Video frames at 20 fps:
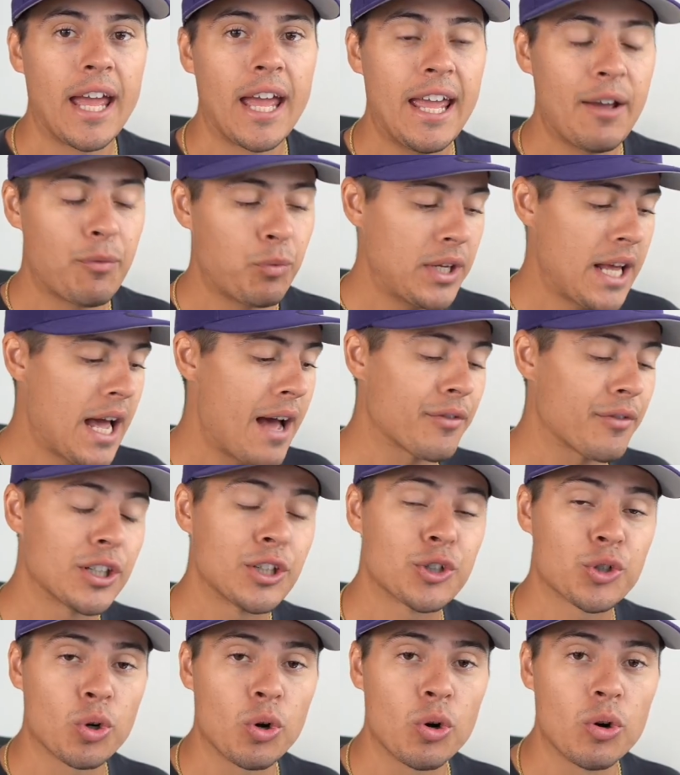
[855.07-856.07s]
If we have
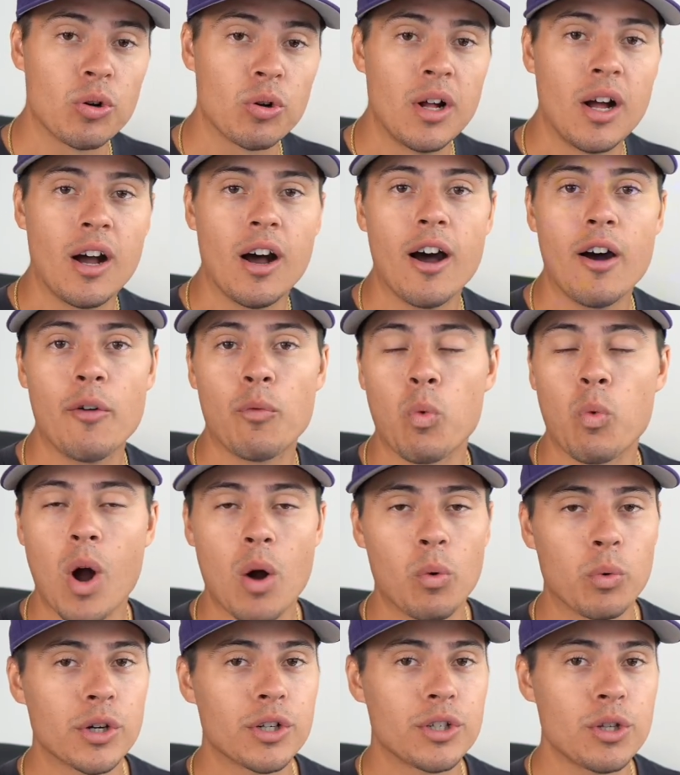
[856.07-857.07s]
control of
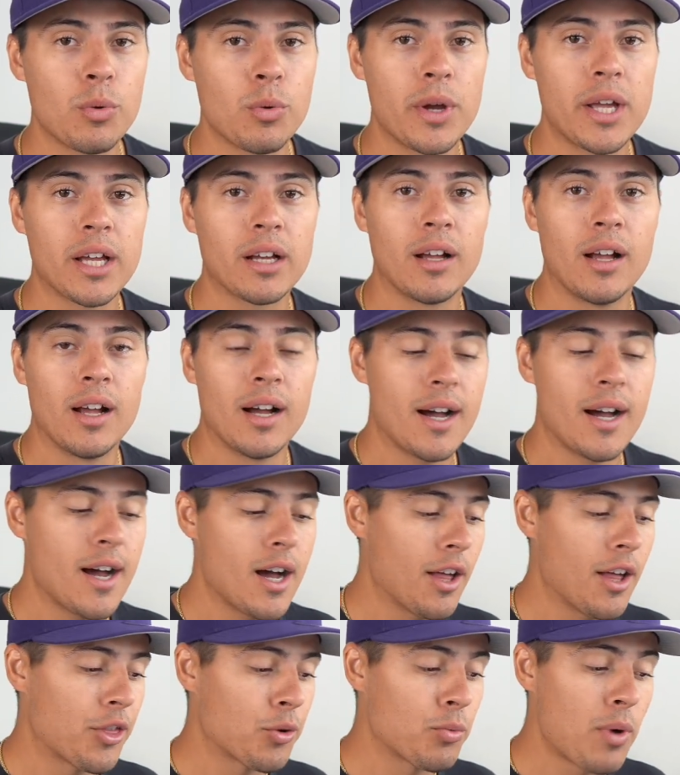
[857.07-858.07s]
what we're doing
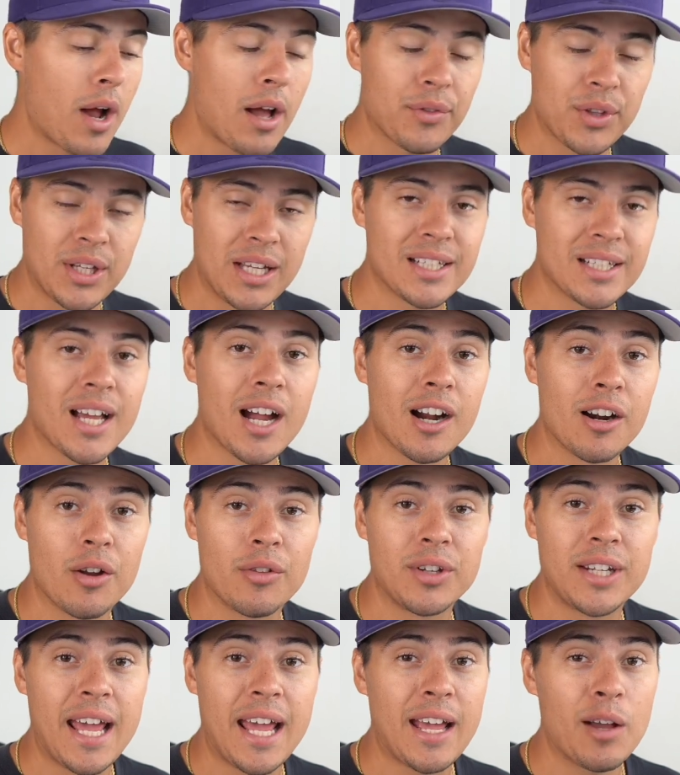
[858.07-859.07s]
throughout the
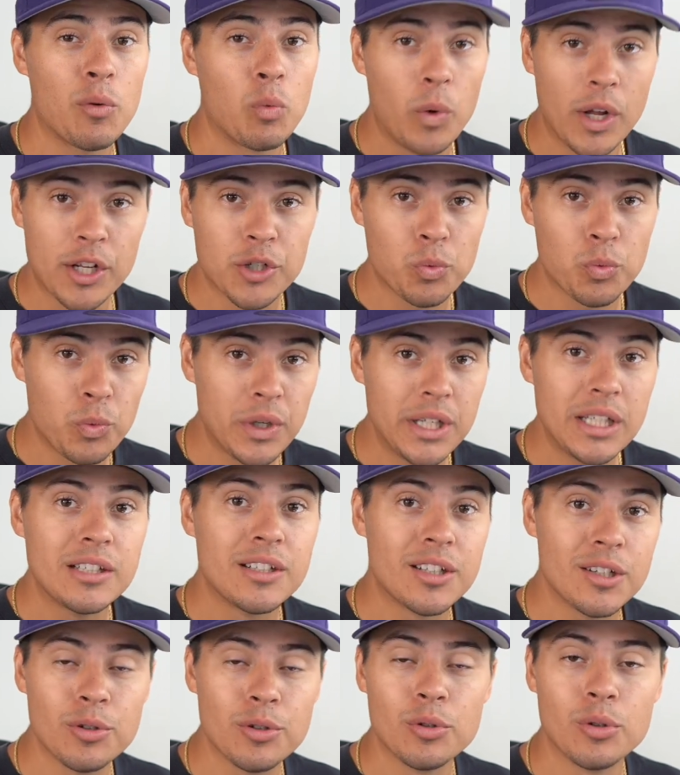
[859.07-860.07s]
entire day, which we
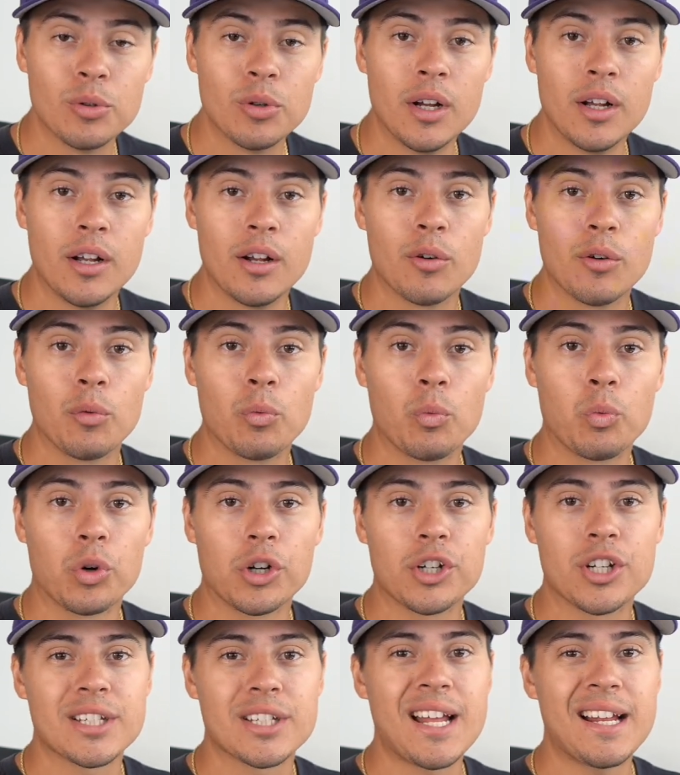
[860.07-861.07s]
do,
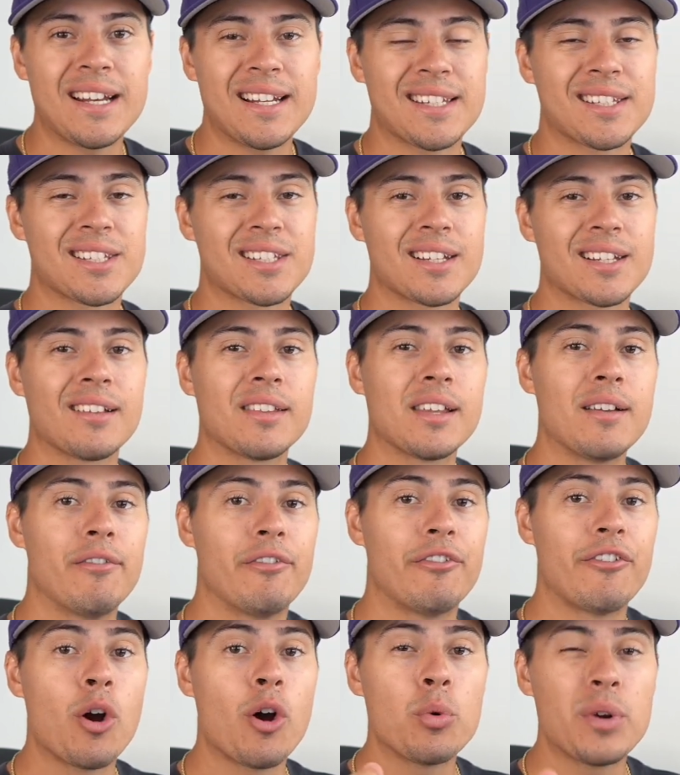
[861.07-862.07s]
we're just not necessarily
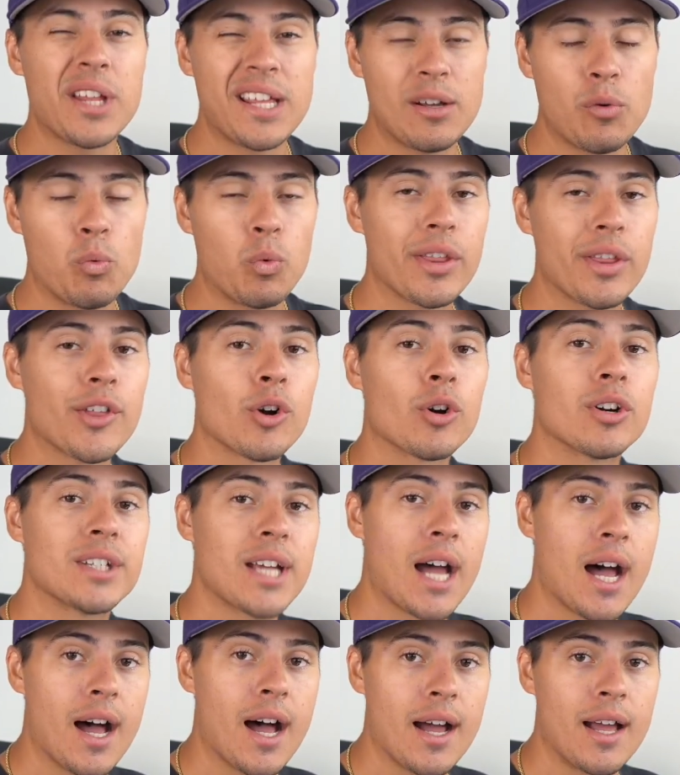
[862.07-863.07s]
voting with our
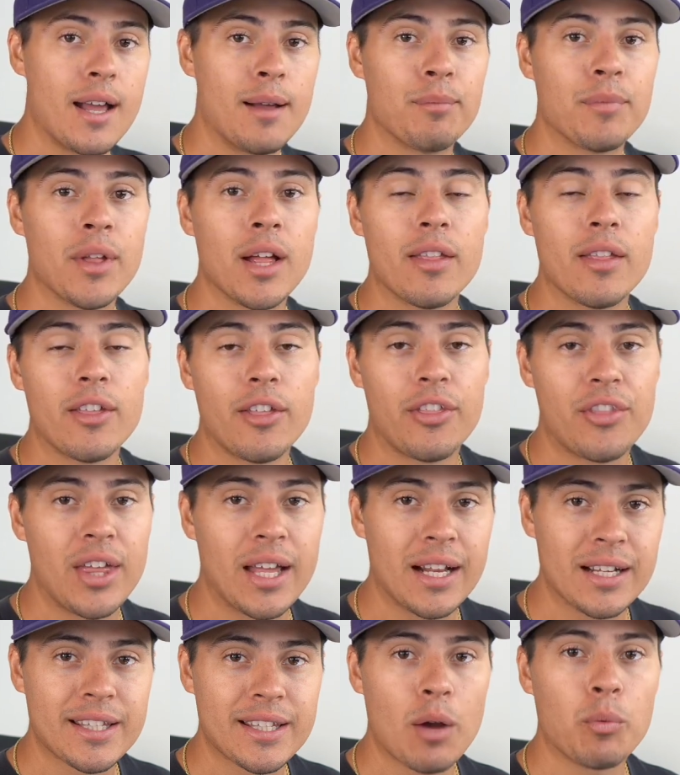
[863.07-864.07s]
time the
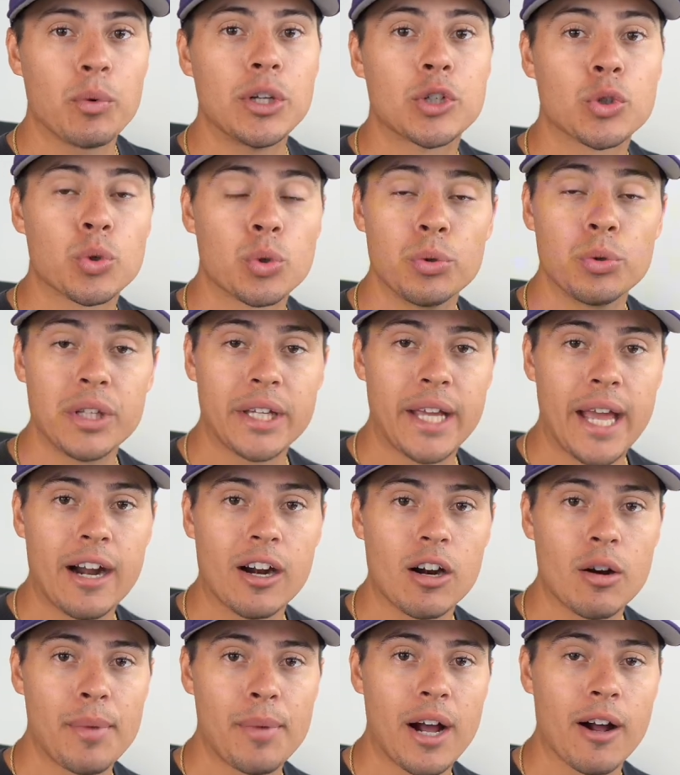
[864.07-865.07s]
things that we truly
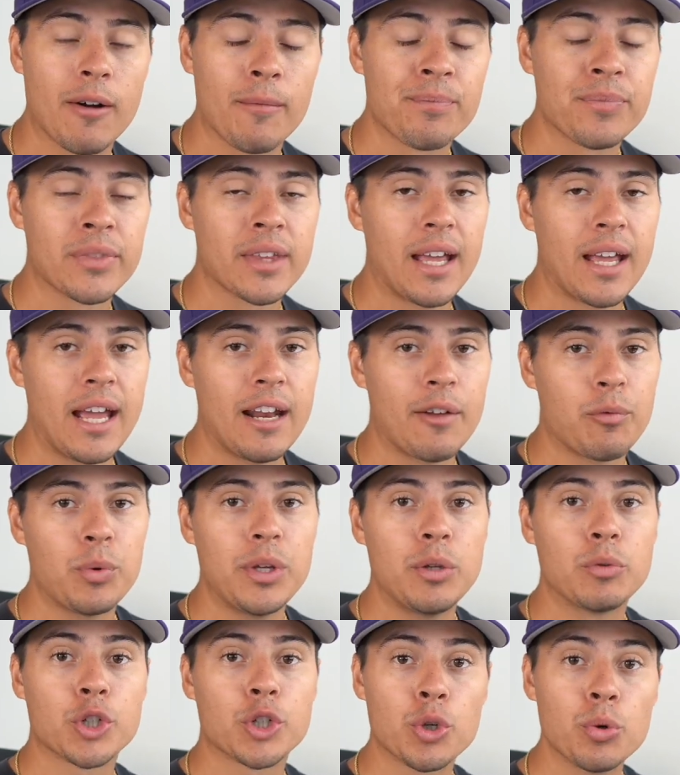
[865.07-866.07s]
care about. And if
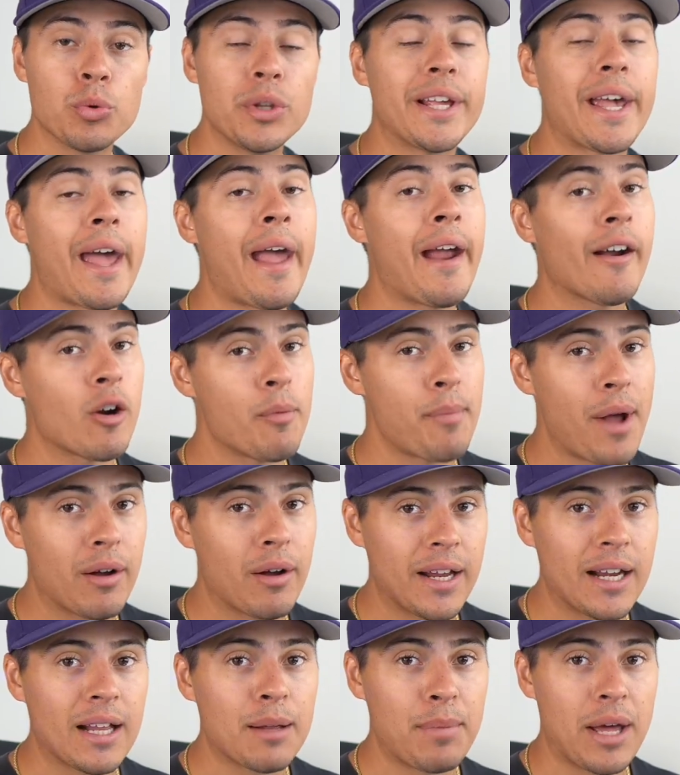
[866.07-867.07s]
we truly care
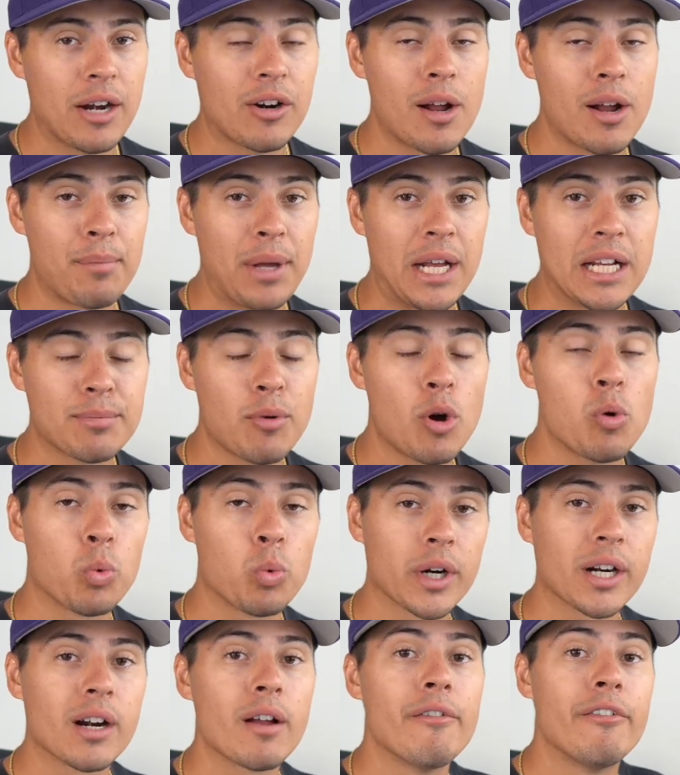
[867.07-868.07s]
about getting better at baseball,
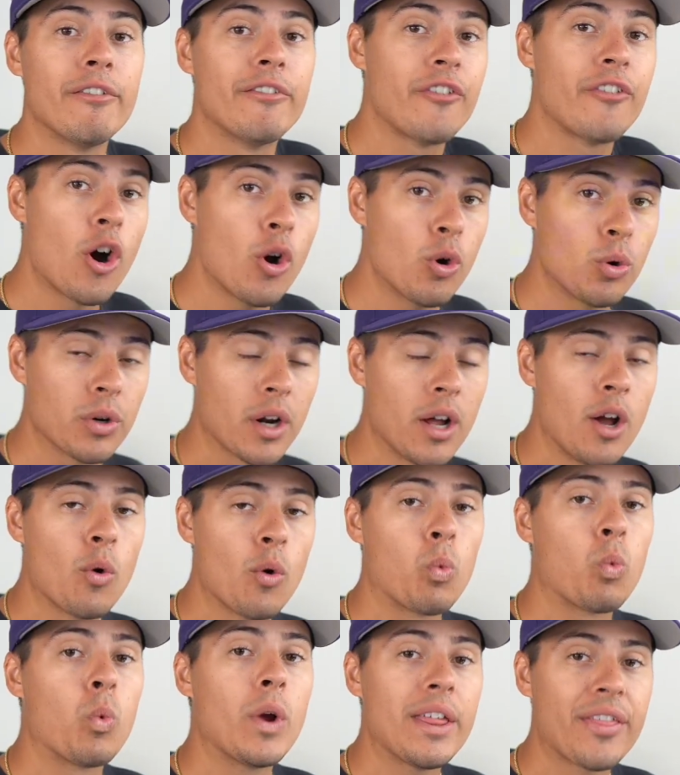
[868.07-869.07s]
we're going to vote
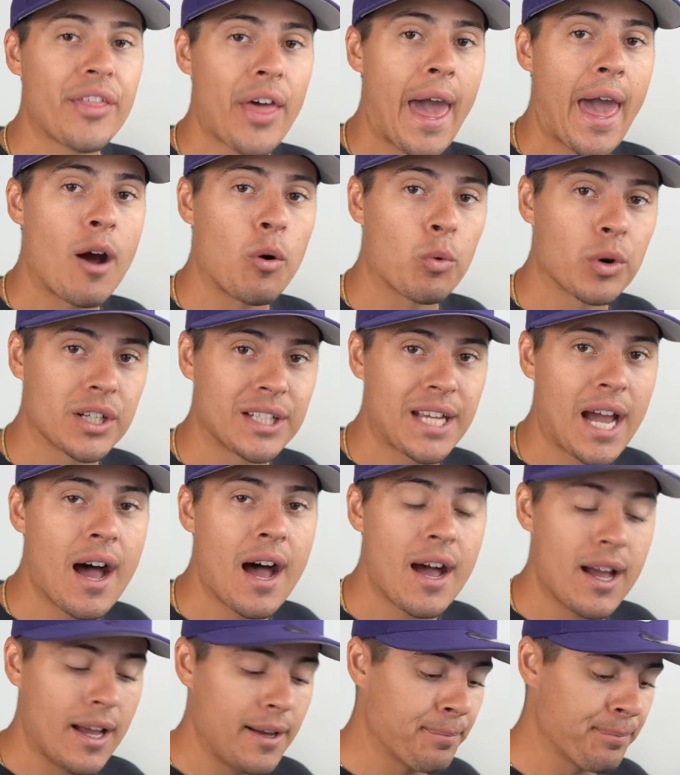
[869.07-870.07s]
with our
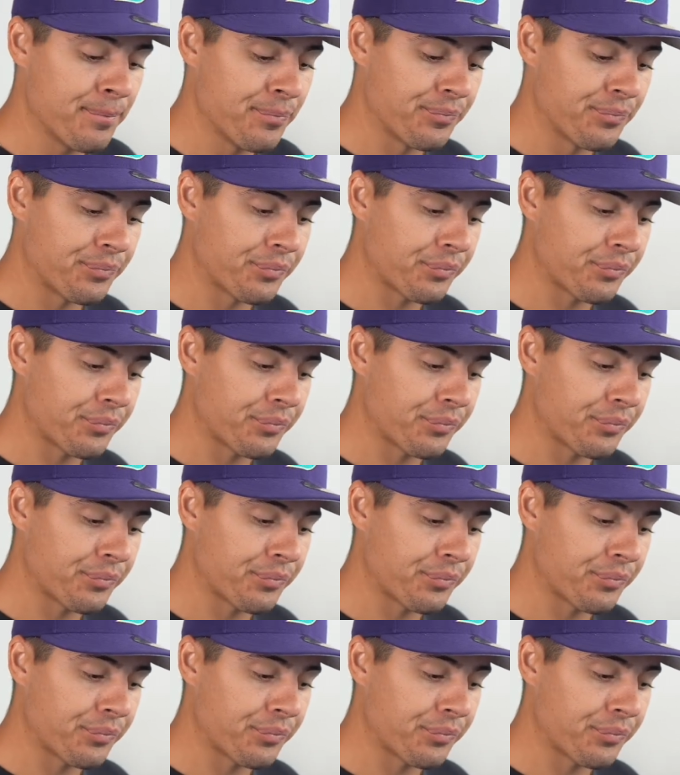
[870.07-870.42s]
time,